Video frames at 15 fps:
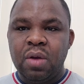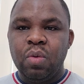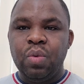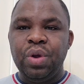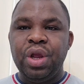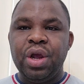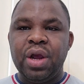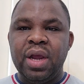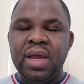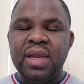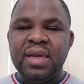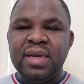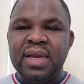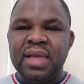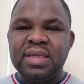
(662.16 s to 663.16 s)
We are
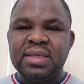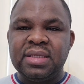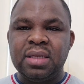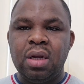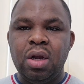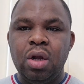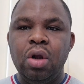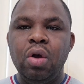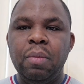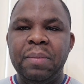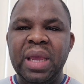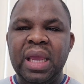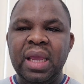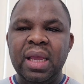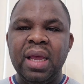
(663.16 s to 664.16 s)
in this
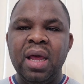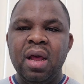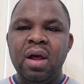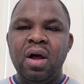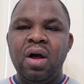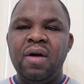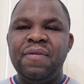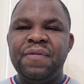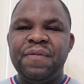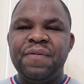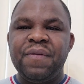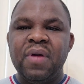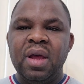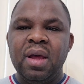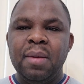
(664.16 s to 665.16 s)
looming of